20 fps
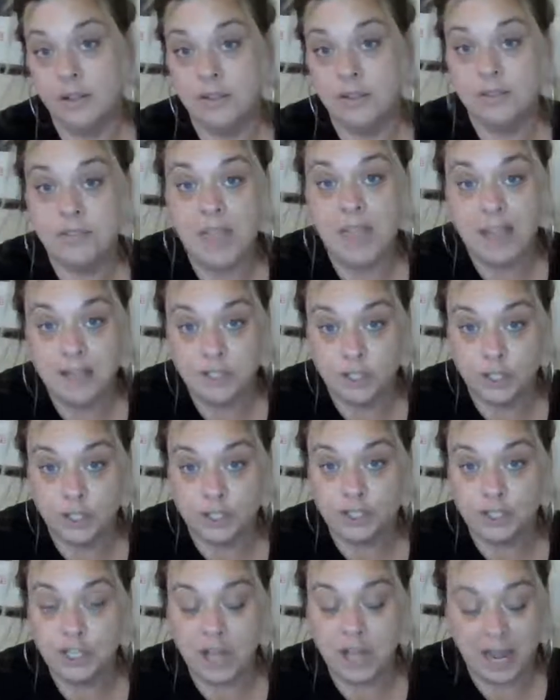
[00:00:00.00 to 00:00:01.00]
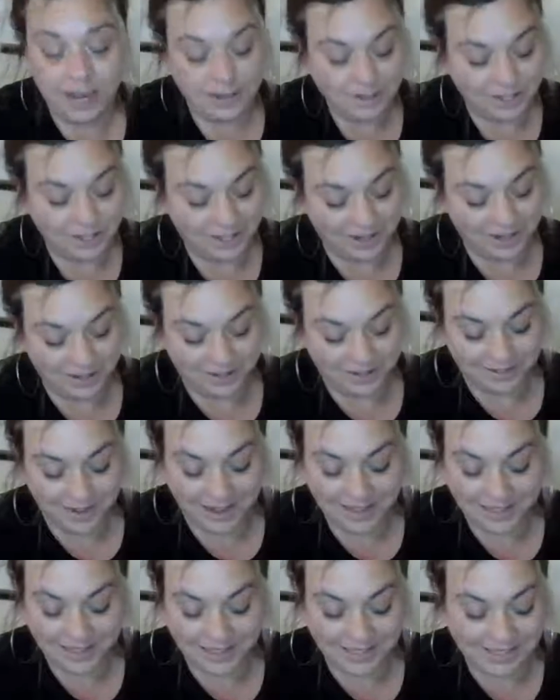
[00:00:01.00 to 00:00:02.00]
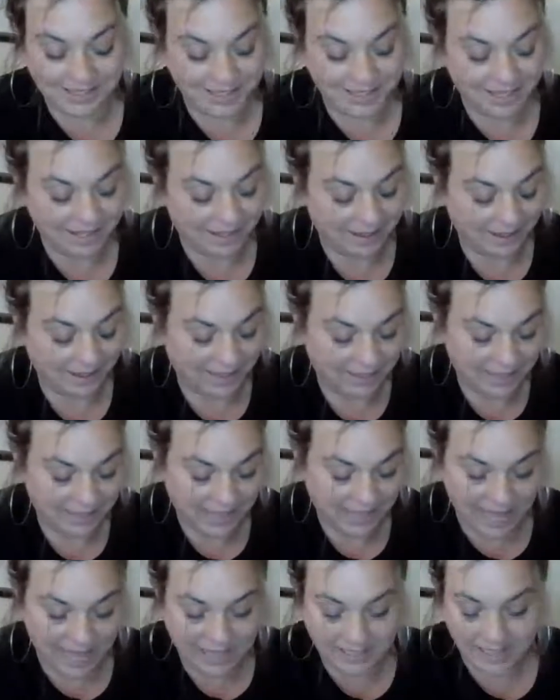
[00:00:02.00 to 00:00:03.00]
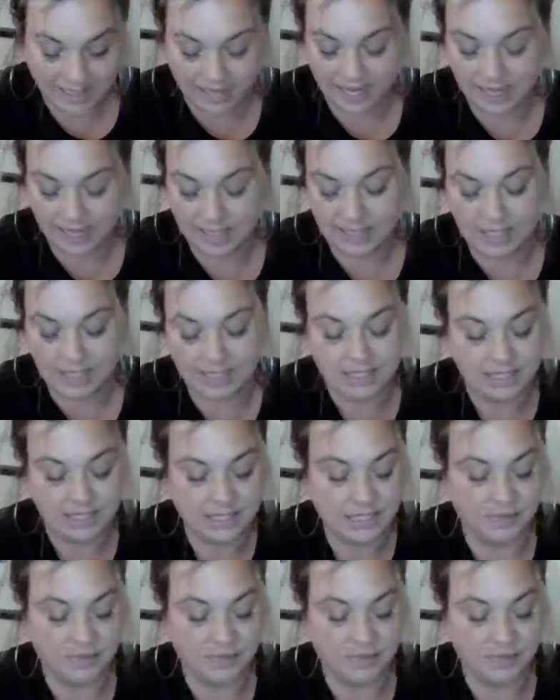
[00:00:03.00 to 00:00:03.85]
Things are changing. This is